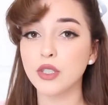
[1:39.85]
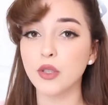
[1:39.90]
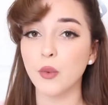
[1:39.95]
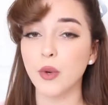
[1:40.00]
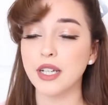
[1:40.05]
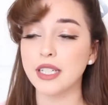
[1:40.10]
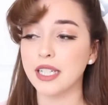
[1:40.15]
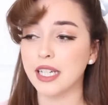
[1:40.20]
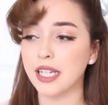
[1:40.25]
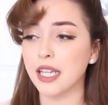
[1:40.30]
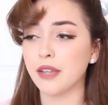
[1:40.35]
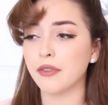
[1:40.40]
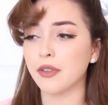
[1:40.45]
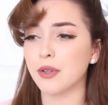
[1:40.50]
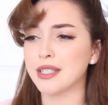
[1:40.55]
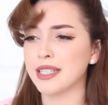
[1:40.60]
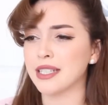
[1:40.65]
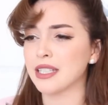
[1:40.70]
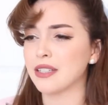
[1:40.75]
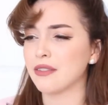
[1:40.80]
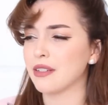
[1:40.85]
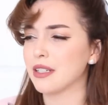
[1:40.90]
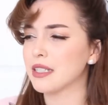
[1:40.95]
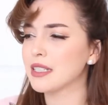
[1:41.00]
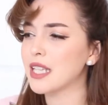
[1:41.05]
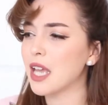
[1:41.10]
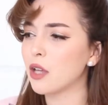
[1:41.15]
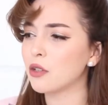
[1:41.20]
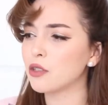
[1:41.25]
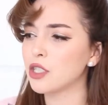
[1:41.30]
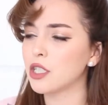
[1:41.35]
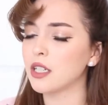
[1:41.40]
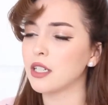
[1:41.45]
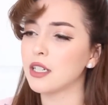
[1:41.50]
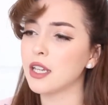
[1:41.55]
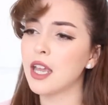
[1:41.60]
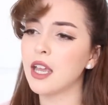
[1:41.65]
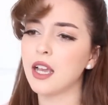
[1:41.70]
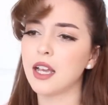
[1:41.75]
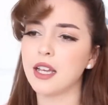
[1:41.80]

the ones that give you a sense of nostalgia,